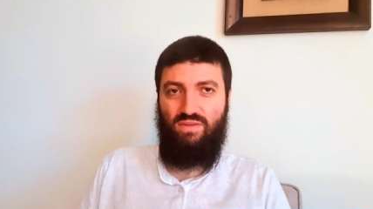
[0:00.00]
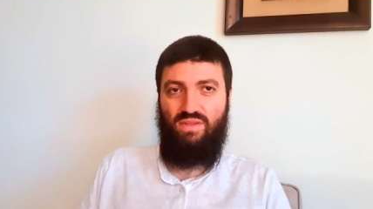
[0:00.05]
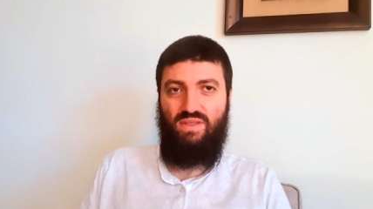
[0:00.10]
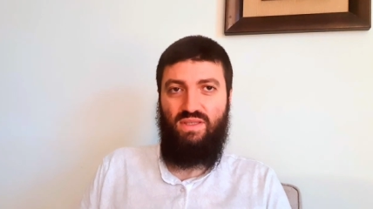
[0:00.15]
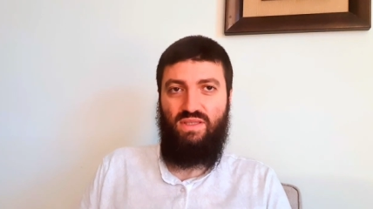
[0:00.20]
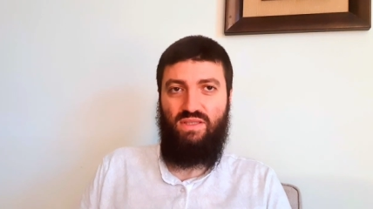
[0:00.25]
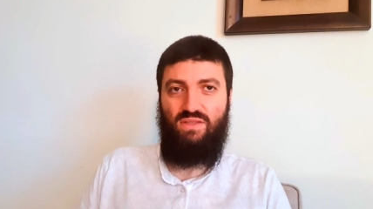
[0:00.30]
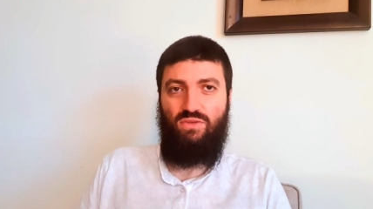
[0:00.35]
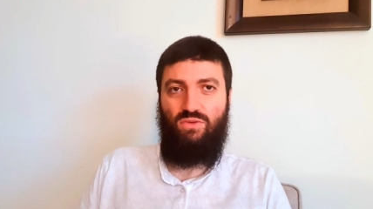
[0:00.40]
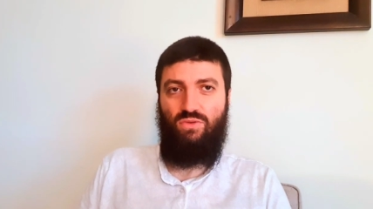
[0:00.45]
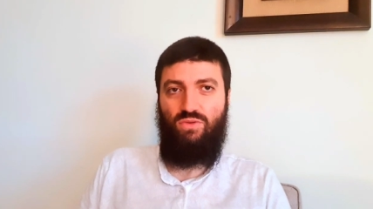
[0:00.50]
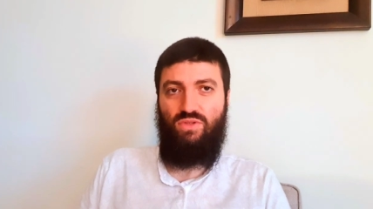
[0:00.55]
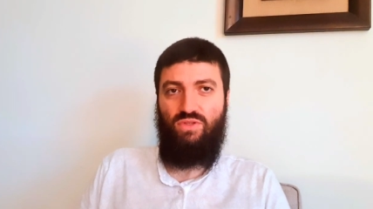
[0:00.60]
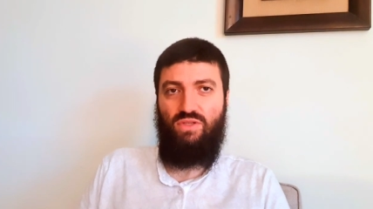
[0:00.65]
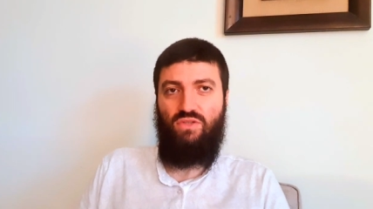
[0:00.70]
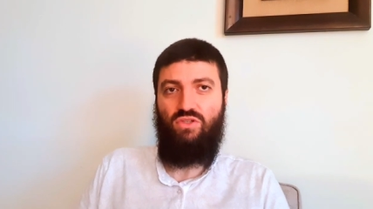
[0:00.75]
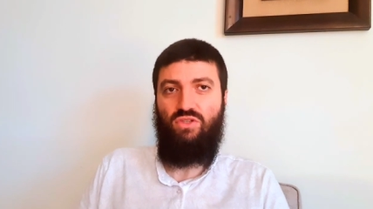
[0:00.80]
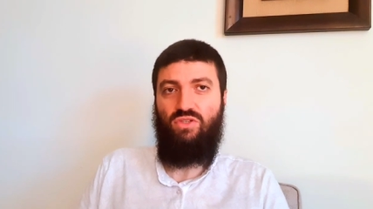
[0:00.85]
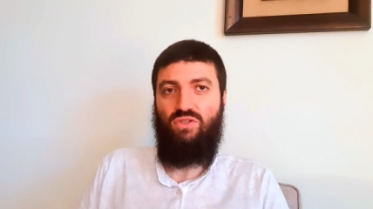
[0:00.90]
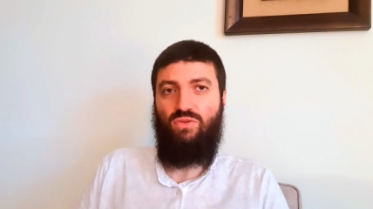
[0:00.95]
this
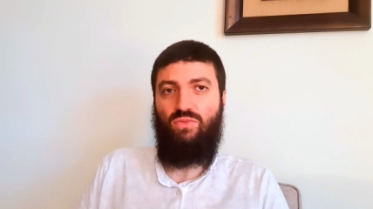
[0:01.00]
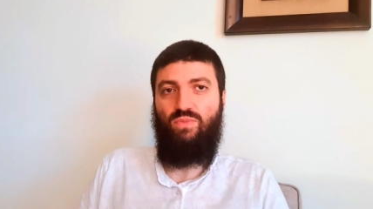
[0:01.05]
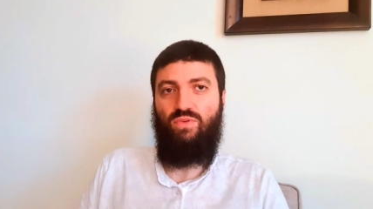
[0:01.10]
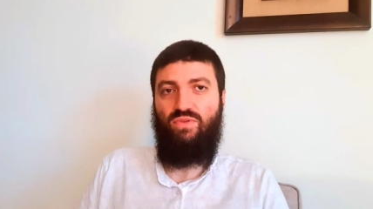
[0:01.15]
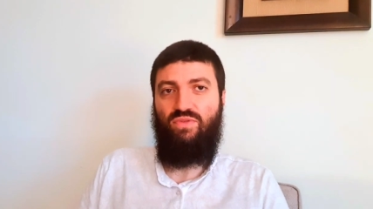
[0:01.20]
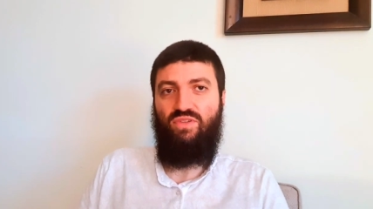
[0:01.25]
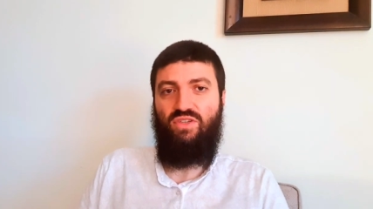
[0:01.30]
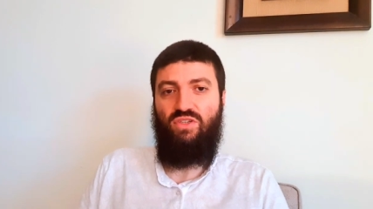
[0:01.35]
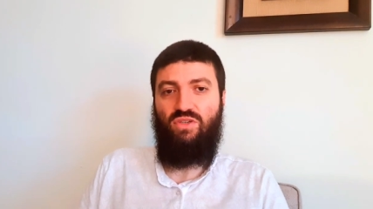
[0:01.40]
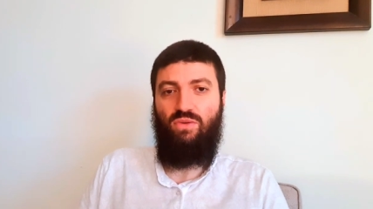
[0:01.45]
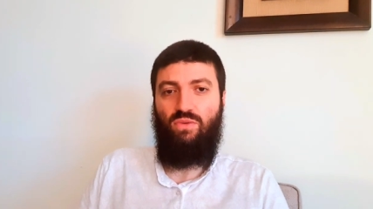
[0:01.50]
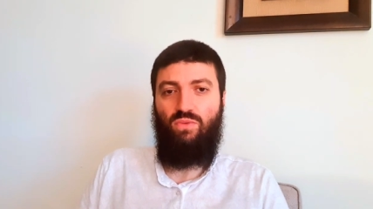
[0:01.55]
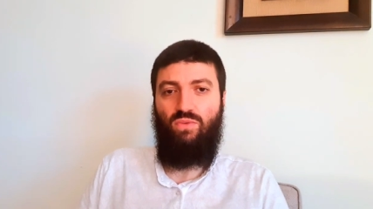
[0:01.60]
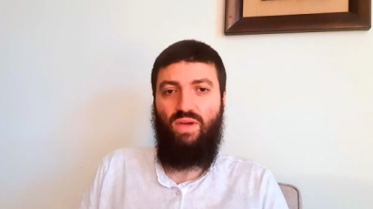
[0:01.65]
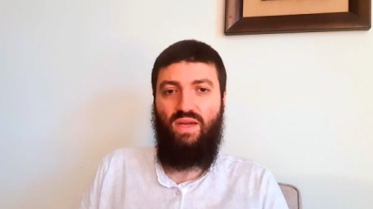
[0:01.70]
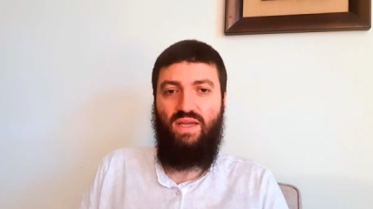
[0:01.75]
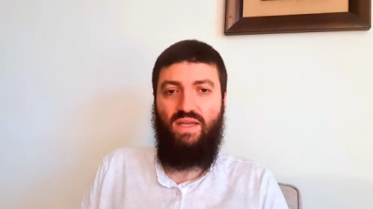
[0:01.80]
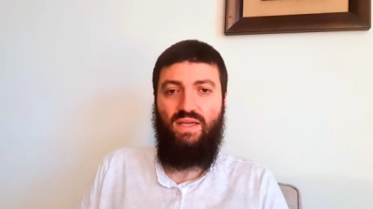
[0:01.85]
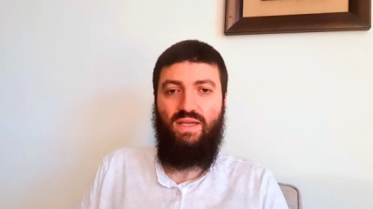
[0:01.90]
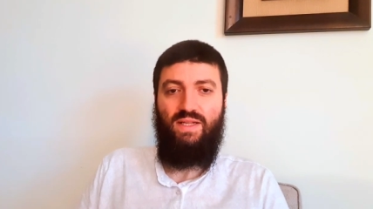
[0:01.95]
such a superficial
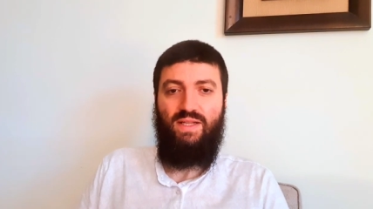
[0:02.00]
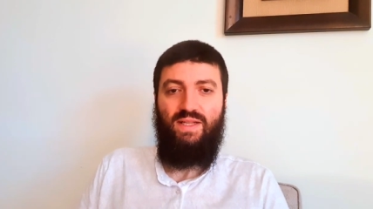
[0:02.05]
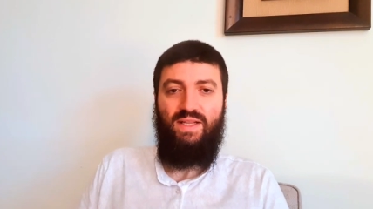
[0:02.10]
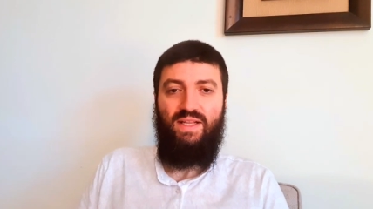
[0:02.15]
way